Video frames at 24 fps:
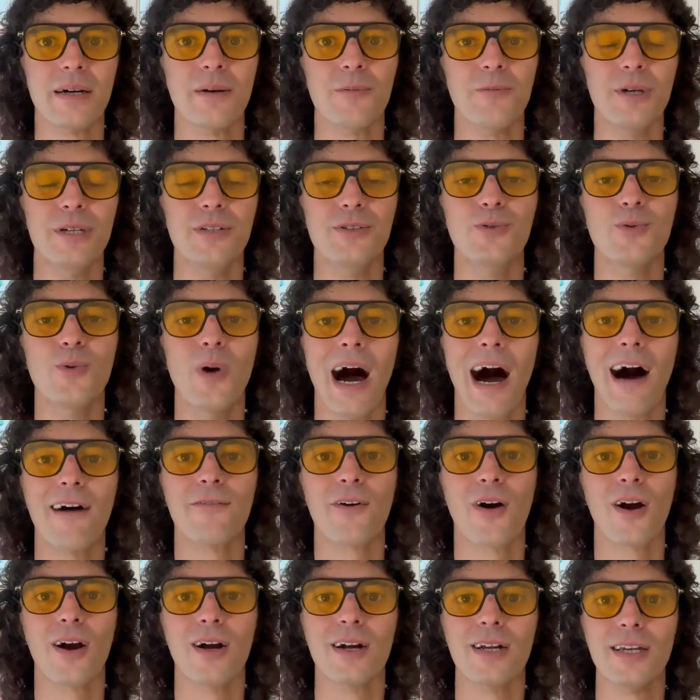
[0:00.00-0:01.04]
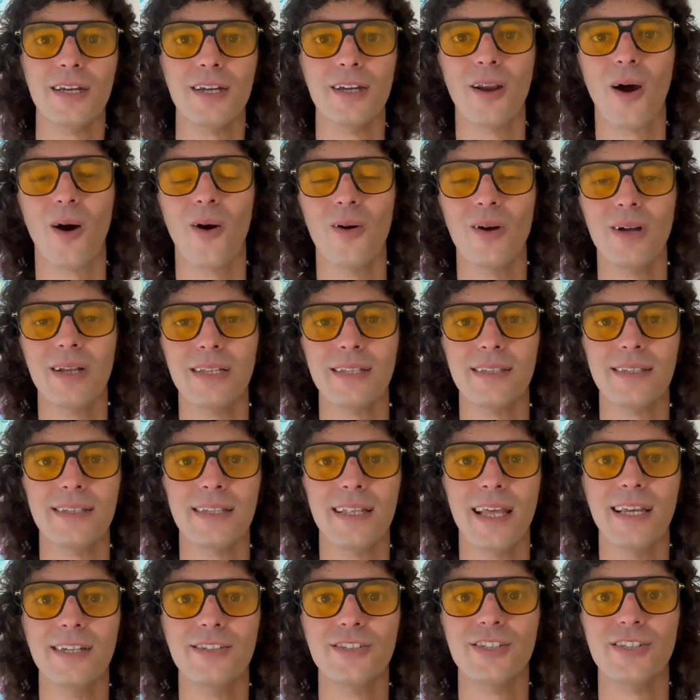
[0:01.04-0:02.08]
we do have our, you know,
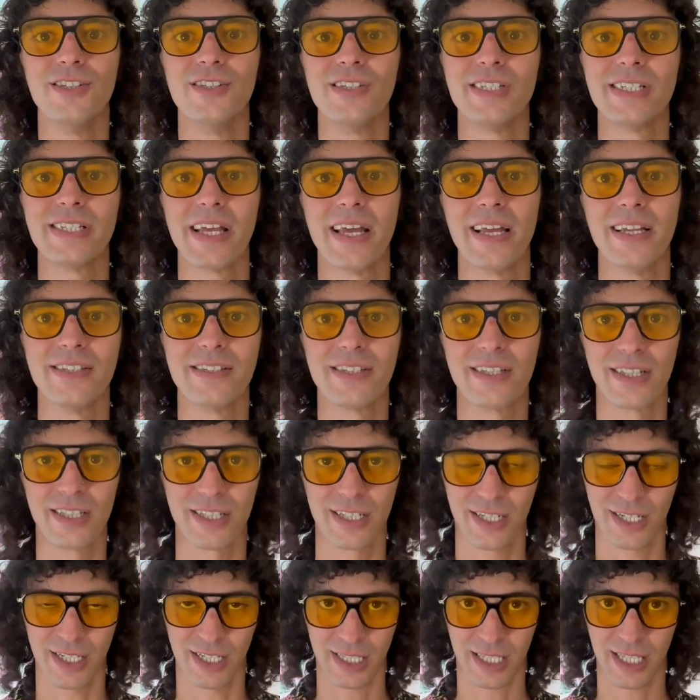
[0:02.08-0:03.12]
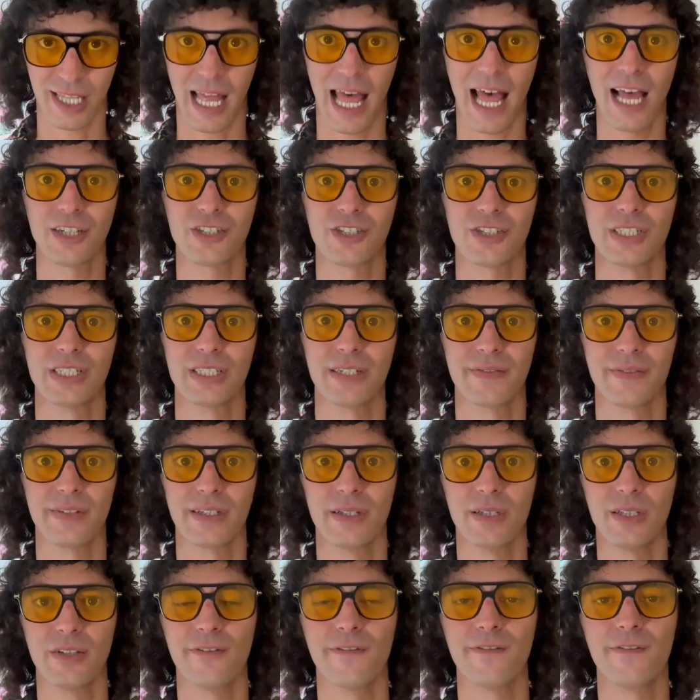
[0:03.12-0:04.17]
nation states and clashes of
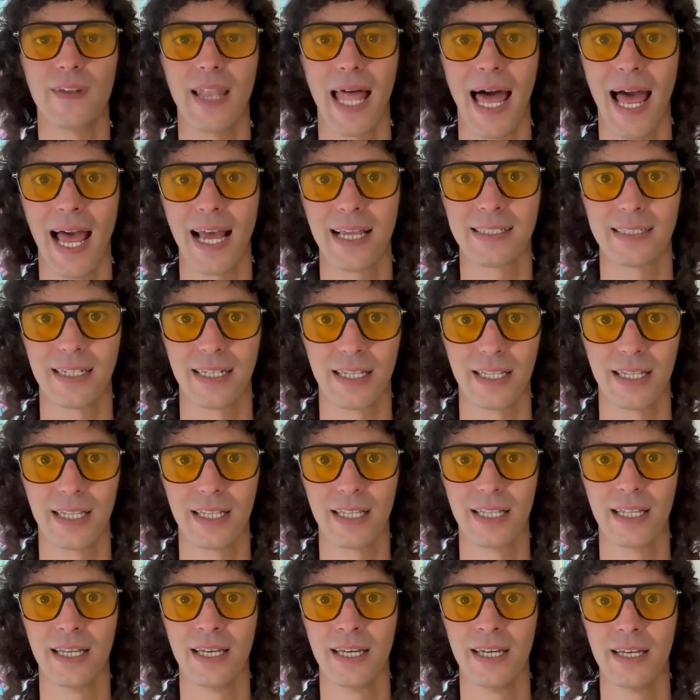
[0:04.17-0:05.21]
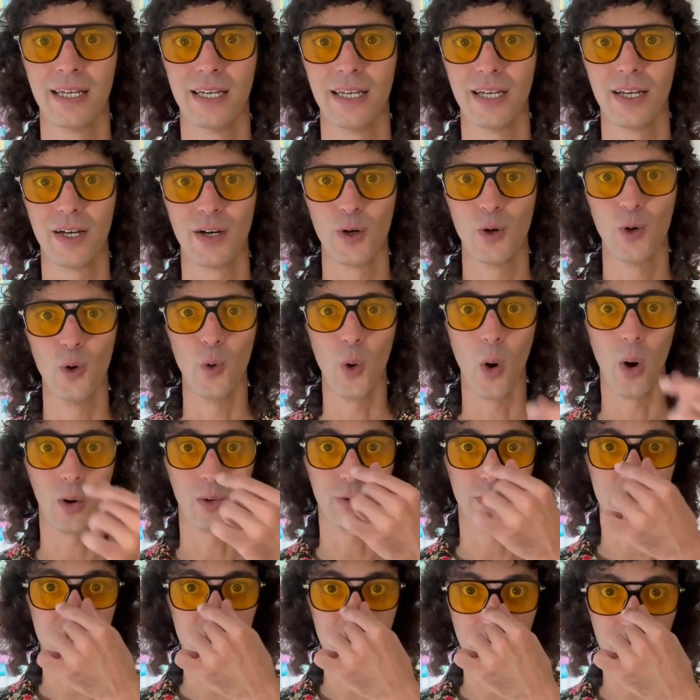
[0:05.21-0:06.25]
the flags and the who
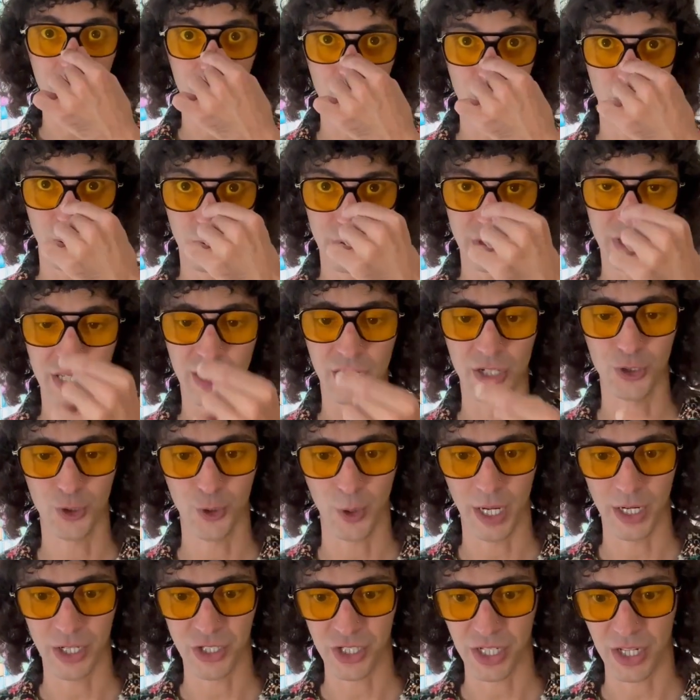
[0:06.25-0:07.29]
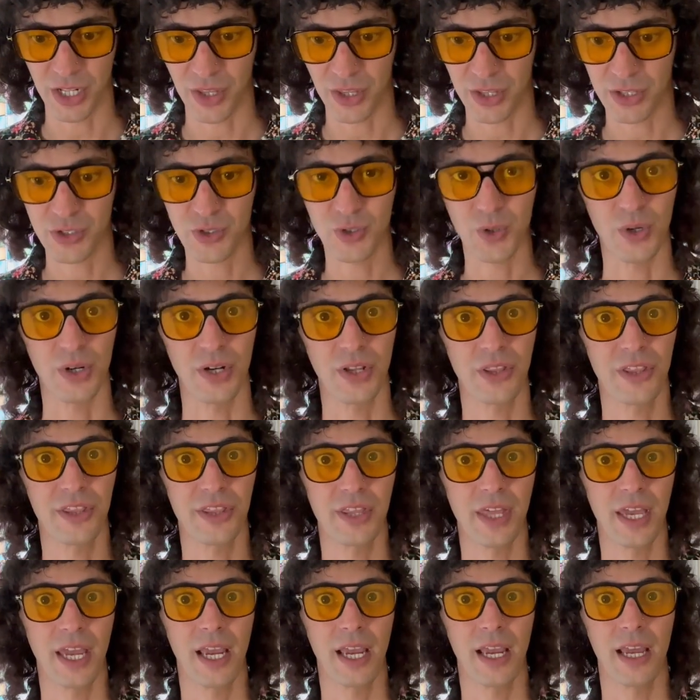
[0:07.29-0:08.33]
owns the moon situation sort of
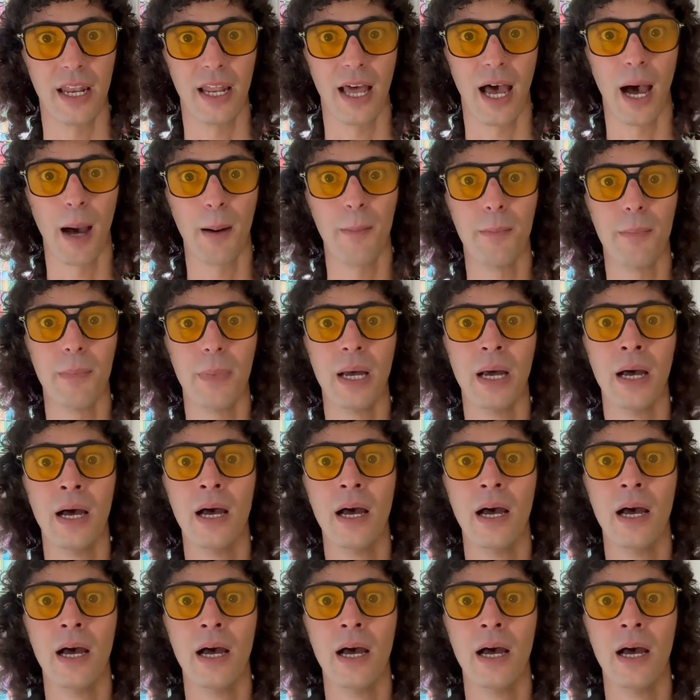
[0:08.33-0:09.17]
thing. And I'm